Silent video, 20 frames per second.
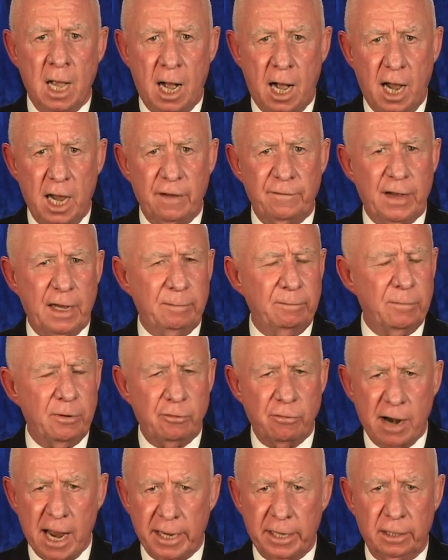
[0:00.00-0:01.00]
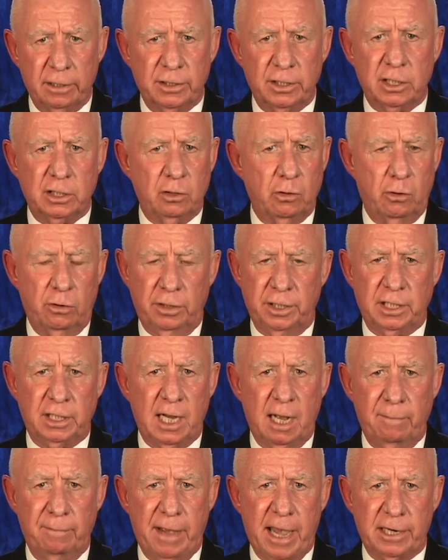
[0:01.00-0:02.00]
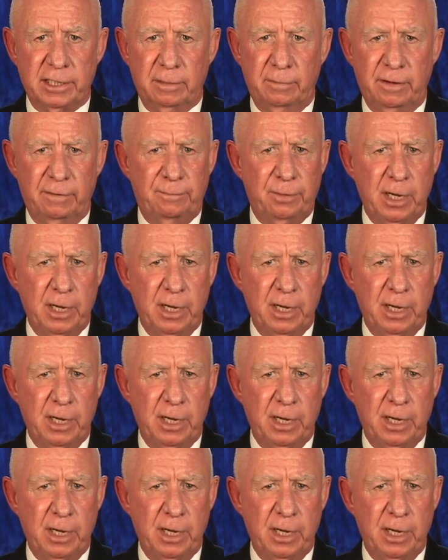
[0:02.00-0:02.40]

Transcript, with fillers: I have had miraculous stories come back to me,